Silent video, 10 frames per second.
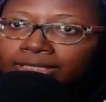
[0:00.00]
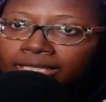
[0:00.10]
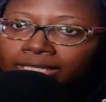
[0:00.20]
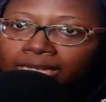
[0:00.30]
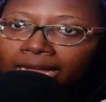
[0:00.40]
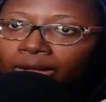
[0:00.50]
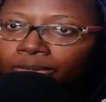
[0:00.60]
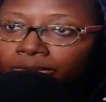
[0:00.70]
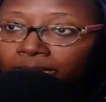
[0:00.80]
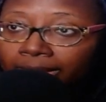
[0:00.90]
how
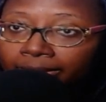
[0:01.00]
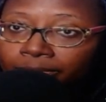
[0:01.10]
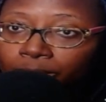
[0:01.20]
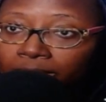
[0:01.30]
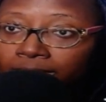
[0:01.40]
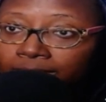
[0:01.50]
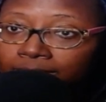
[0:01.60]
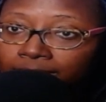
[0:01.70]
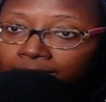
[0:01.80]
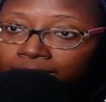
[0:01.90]
her life
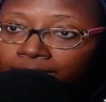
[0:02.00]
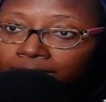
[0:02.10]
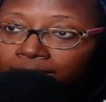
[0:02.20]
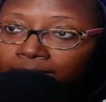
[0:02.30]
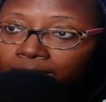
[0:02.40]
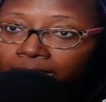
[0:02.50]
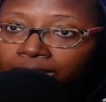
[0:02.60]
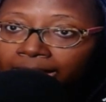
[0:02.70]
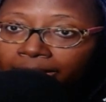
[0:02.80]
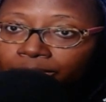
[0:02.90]
was
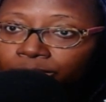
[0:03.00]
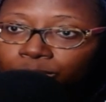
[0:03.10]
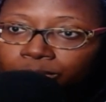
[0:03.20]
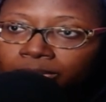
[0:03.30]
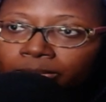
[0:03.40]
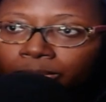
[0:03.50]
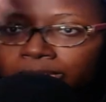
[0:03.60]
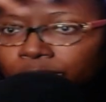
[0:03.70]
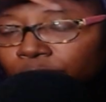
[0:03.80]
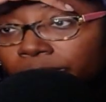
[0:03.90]
and how those were the
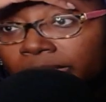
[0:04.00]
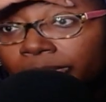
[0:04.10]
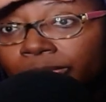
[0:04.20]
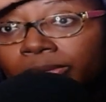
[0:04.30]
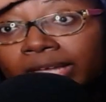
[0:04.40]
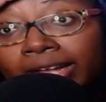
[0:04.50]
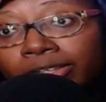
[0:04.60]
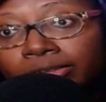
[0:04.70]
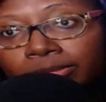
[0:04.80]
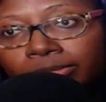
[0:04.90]
only two people
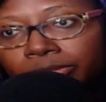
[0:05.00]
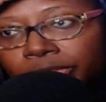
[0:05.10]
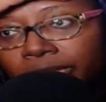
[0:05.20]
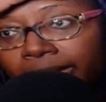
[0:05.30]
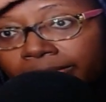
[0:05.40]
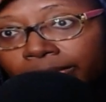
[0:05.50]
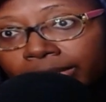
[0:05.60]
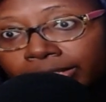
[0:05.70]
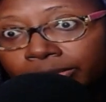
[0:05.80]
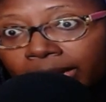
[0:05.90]
that she ever
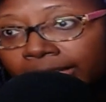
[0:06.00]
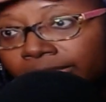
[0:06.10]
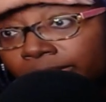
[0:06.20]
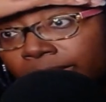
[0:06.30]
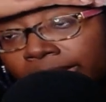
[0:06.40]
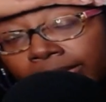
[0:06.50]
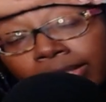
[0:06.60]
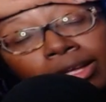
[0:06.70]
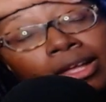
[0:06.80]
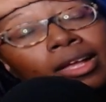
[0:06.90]
interacted with.
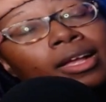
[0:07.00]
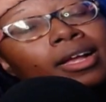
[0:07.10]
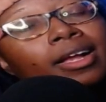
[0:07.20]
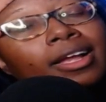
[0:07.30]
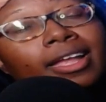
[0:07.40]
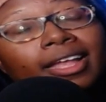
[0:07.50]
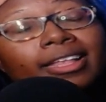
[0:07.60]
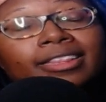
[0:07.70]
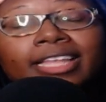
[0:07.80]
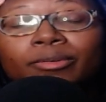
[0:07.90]

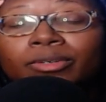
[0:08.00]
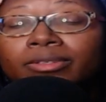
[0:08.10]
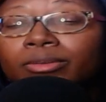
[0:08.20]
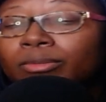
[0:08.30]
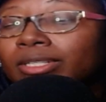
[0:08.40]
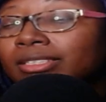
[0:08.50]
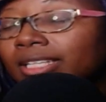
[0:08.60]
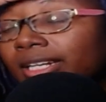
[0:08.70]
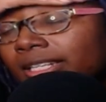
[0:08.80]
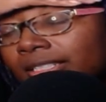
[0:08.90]
And they were the ones
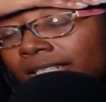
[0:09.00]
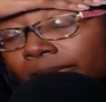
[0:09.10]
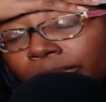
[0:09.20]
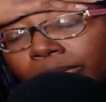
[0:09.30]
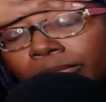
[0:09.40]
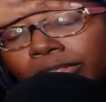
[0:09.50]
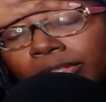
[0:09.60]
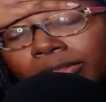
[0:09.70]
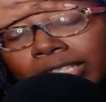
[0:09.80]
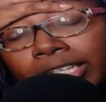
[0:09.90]
that ended up
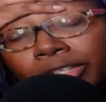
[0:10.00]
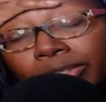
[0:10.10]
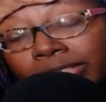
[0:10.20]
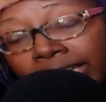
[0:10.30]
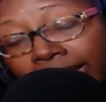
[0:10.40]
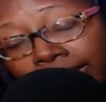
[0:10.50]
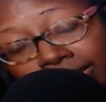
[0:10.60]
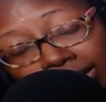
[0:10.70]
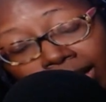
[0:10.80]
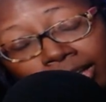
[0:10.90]
resulting in her death.
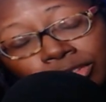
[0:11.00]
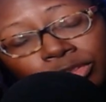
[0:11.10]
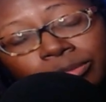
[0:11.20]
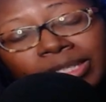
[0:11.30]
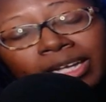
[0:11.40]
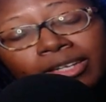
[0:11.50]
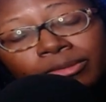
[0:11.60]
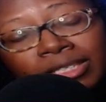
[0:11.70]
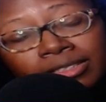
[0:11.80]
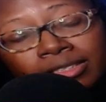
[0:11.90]
Suman got
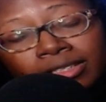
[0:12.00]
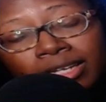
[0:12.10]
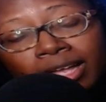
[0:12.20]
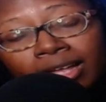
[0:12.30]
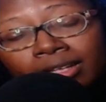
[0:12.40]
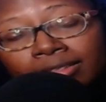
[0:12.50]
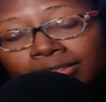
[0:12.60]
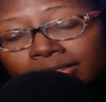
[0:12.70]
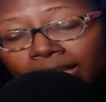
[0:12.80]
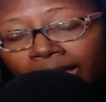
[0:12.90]
arrested
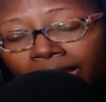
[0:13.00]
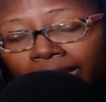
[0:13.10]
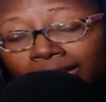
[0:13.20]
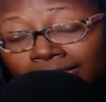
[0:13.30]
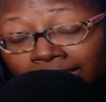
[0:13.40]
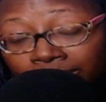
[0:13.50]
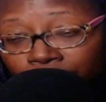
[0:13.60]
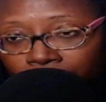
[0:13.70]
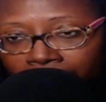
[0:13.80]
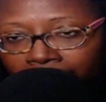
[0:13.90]
as a
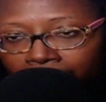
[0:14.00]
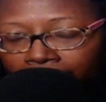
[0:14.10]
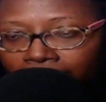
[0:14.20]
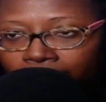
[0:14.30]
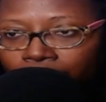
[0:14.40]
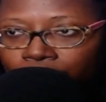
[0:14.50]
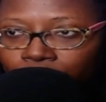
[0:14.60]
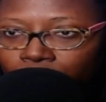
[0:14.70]
accessory to the